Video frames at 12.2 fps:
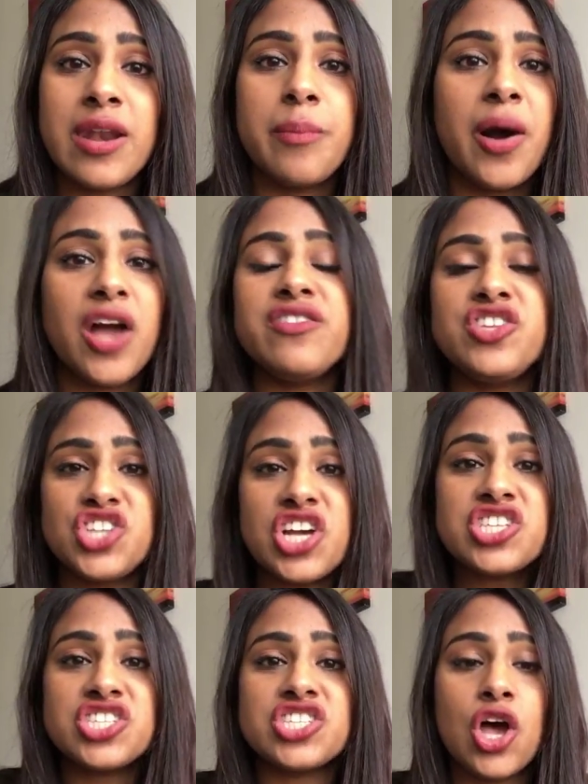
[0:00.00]
but I
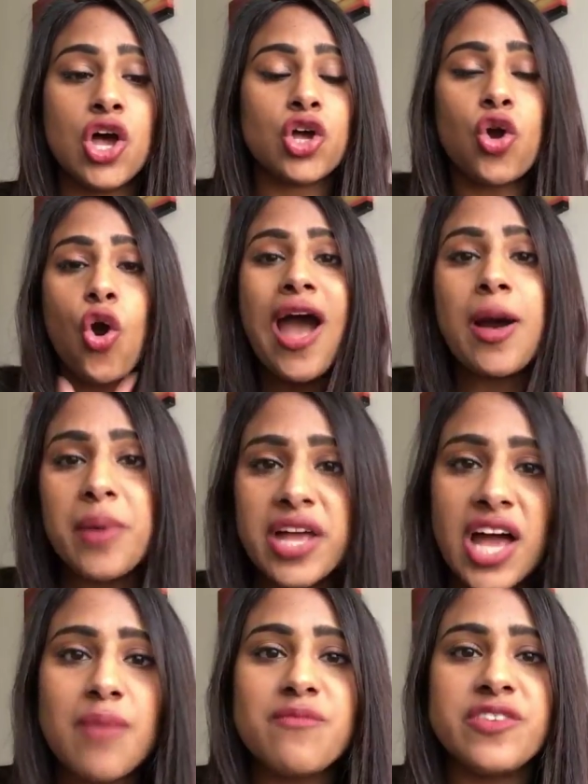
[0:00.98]
just got out my
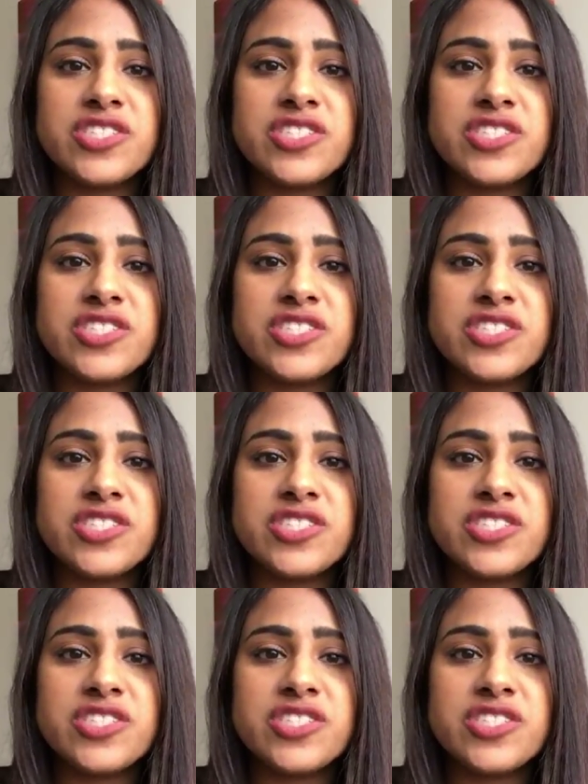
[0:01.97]
comfort